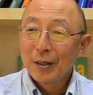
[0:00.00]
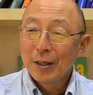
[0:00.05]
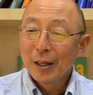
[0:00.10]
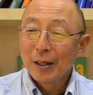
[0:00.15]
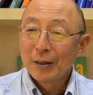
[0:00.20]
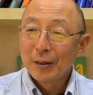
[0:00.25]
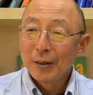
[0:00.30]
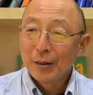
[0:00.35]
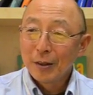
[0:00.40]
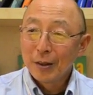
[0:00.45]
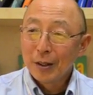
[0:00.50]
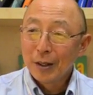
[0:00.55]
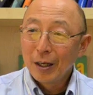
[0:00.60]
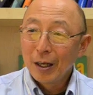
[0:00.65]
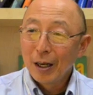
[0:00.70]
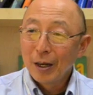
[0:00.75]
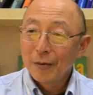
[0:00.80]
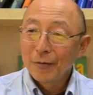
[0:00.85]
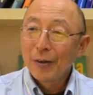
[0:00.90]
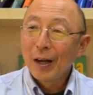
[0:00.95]
than
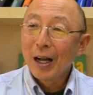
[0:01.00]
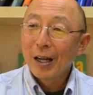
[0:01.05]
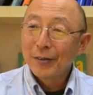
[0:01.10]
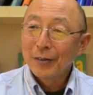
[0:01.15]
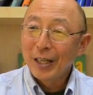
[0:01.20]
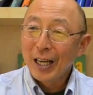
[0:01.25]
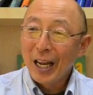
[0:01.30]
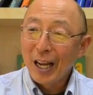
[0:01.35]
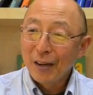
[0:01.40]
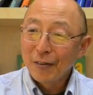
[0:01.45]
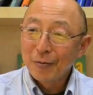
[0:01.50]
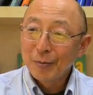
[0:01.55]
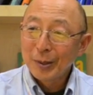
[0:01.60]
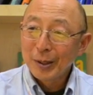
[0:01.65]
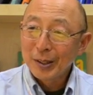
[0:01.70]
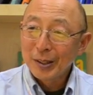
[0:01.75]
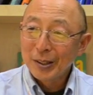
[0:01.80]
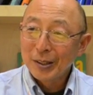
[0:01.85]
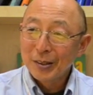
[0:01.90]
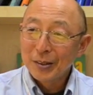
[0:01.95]
uh, five and a half
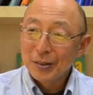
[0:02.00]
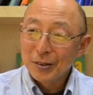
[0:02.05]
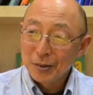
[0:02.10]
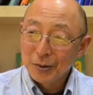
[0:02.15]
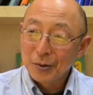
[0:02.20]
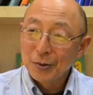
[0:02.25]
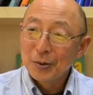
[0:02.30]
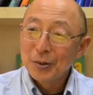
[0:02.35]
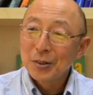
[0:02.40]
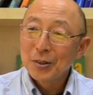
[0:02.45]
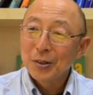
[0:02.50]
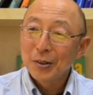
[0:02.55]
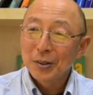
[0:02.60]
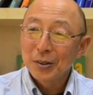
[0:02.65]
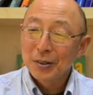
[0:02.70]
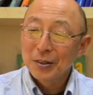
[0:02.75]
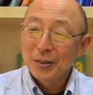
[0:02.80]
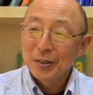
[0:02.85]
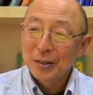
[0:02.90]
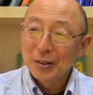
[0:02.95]
million students are
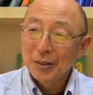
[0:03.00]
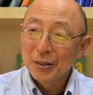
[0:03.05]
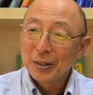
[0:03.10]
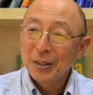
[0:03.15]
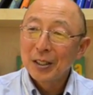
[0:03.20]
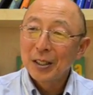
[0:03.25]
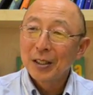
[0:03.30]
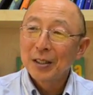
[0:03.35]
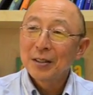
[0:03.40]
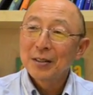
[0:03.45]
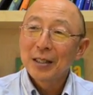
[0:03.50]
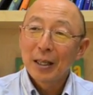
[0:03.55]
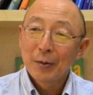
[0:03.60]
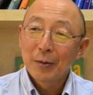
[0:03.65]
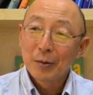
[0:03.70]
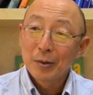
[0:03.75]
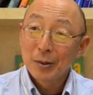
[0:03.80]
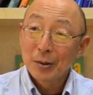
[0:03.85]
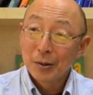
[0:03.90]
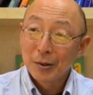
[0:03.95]
considered English
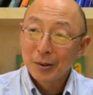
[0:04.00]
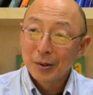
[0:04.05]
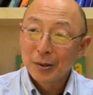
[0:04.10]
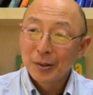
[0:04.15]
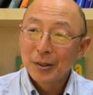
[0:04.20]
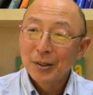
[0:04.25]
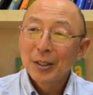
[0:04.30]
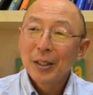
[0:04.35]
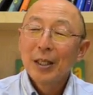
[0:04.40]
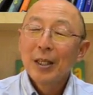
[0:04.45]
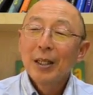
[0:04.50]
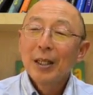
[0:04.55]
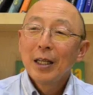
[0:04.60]
language learners.